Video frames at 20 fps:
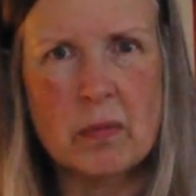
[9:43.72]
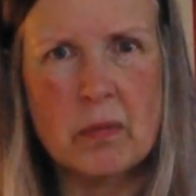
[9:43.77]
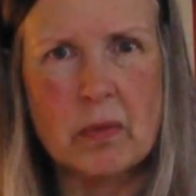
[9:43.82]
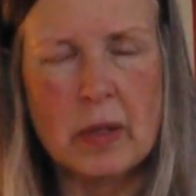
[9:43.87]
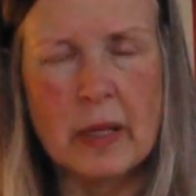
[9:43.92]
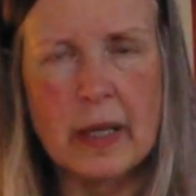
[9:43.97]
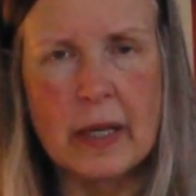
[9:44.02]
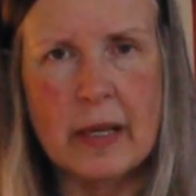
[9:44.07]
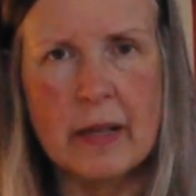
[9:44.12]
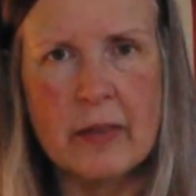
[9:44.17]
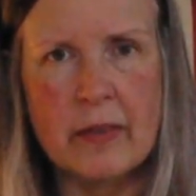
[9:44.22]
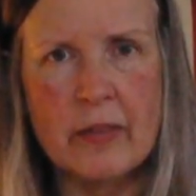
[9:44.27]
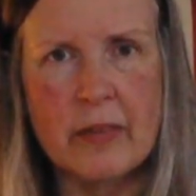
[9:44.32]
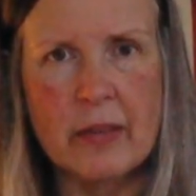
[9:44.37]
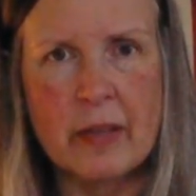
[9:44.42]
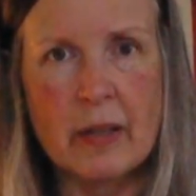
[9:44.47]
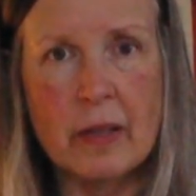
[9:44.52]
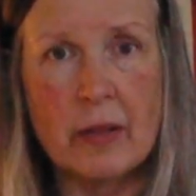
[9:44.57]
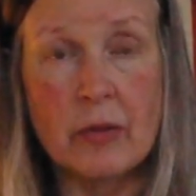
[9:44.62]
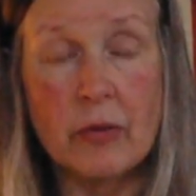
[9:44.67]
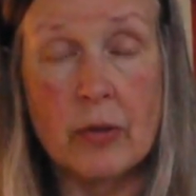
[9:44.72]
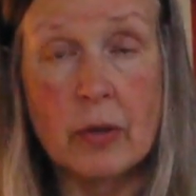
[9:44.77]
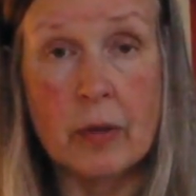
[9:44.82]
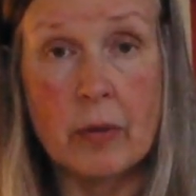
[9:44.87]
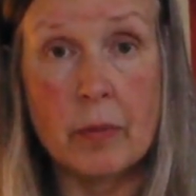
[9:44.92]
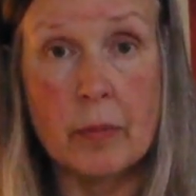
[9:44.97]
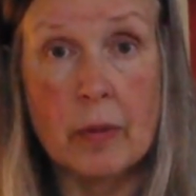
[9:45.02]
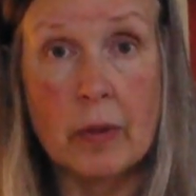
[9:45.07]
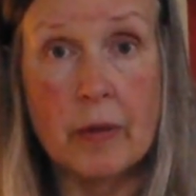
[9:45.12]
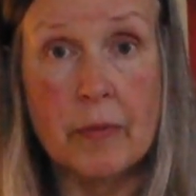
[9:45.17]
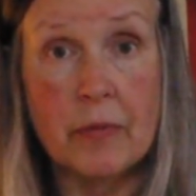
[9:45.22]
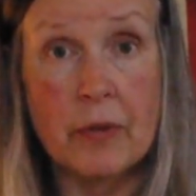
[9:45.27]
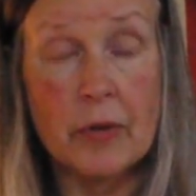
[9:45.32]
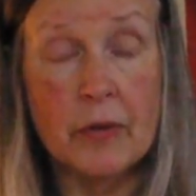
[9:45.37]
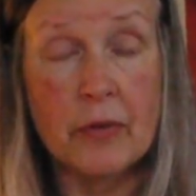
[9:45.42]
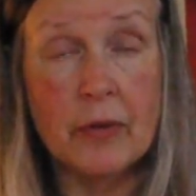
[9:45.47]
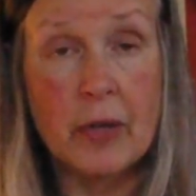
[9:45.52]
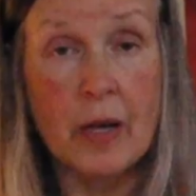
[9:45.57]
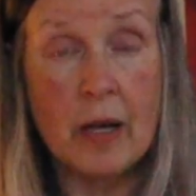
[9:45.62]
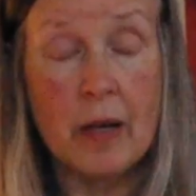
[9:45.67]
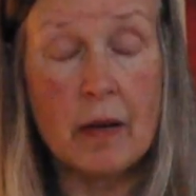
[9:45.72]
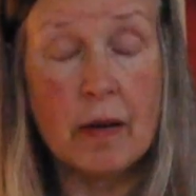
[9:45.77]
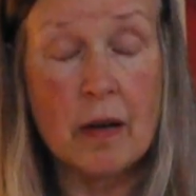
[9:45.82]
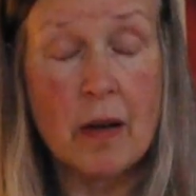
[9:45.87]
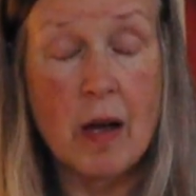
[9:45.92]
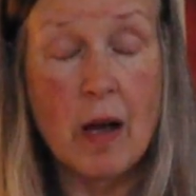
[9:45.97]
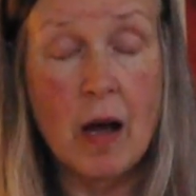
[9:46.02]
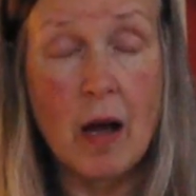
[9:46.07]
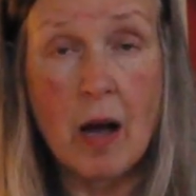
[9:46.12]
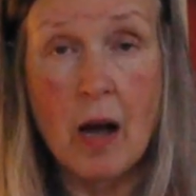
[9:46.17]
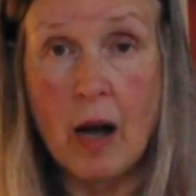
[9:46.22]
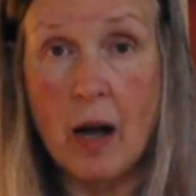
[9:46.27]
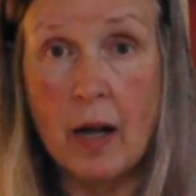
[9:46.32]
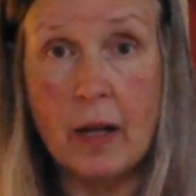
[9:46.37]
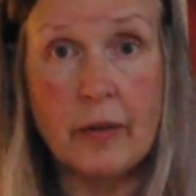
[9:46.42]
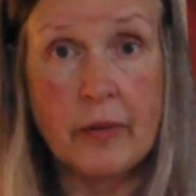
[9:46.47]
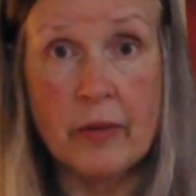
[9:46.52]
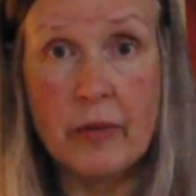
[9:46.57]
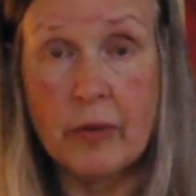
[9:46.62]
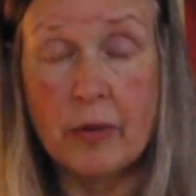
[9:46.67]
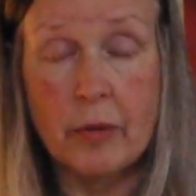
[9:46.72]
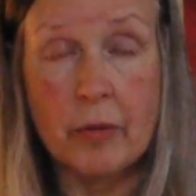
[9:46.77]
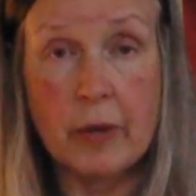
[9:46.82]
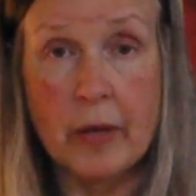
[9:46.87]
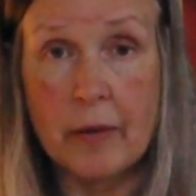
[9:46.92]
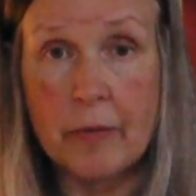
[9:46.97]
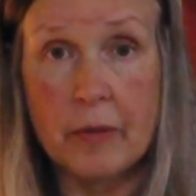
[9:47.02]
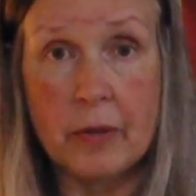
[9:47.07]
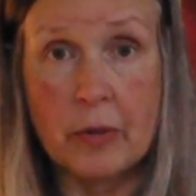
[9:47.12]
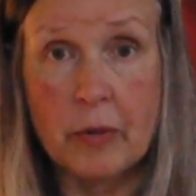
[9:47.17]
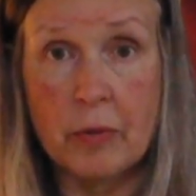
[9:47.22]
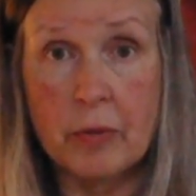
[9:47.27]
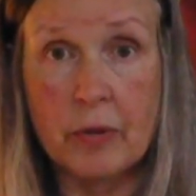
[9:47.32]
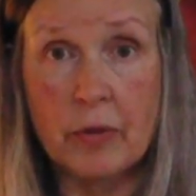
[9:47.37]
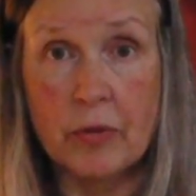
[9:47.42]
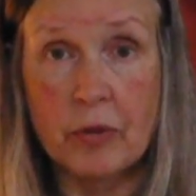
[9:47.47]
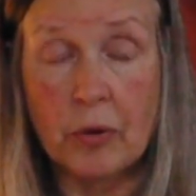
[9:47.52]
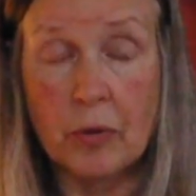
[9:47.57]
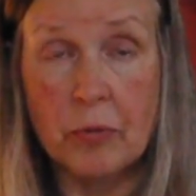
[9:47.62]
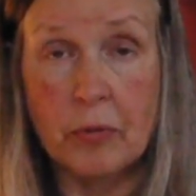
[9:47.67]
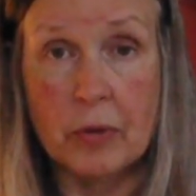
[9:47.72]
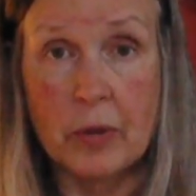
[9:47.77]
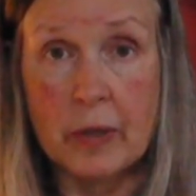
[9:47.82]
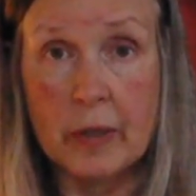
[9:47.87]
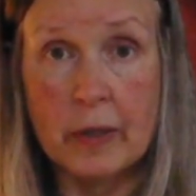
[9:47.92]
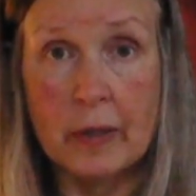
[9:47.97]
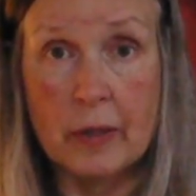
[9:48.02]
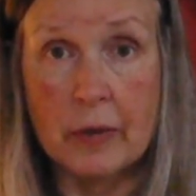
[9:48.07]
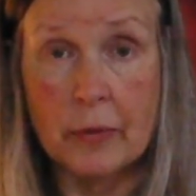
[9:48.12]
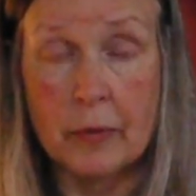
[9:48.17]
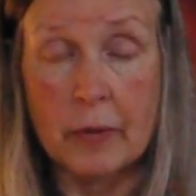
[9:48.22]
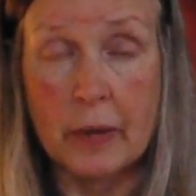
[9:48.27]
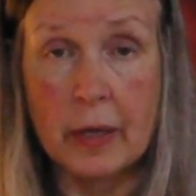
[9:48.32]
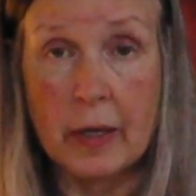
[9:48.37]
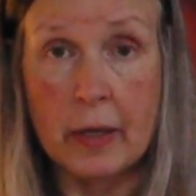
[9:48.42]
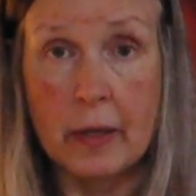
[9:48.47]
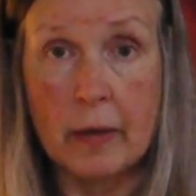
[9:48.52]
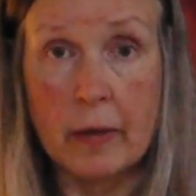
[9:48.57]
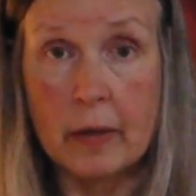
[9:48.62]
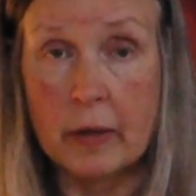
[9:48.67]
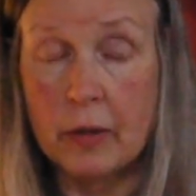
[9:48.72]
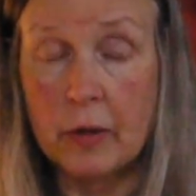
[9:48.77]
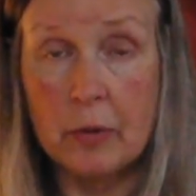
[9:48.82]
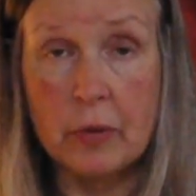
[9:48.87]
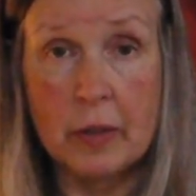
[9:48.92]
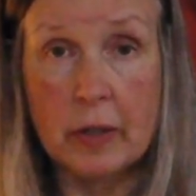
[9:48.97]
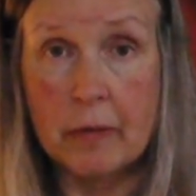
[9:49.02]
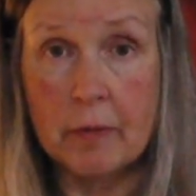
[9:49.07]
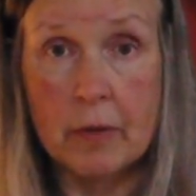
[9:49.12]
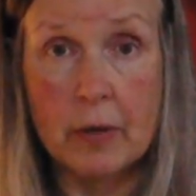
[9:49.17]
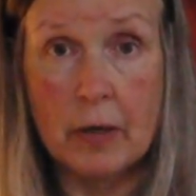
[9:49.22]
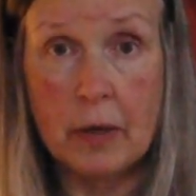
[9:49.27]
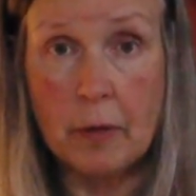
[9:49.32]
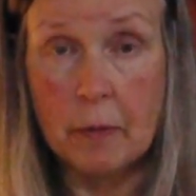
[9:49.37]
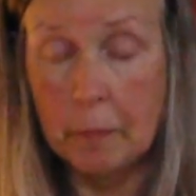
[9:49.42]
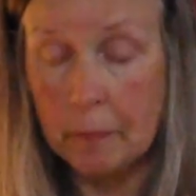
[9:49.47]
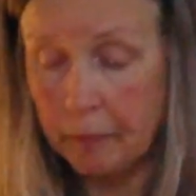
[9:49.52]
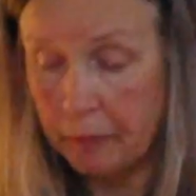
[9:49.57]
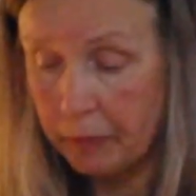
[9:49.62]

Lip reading: I can't see, so if there's not, I'll just have to do this over on another day, and you'll never know.